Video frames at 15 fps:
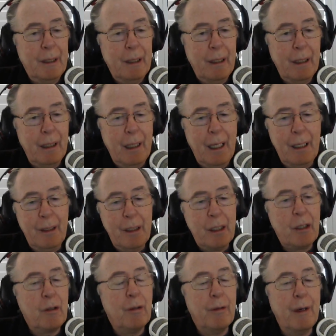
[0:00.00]
I had this
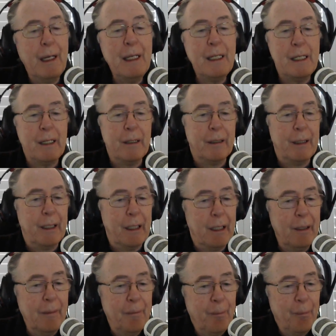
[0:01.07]
crazy
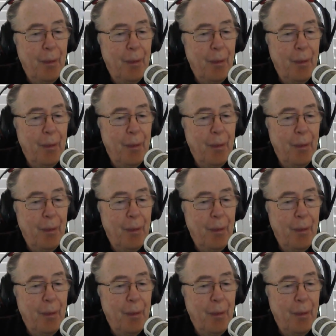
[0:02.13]
idea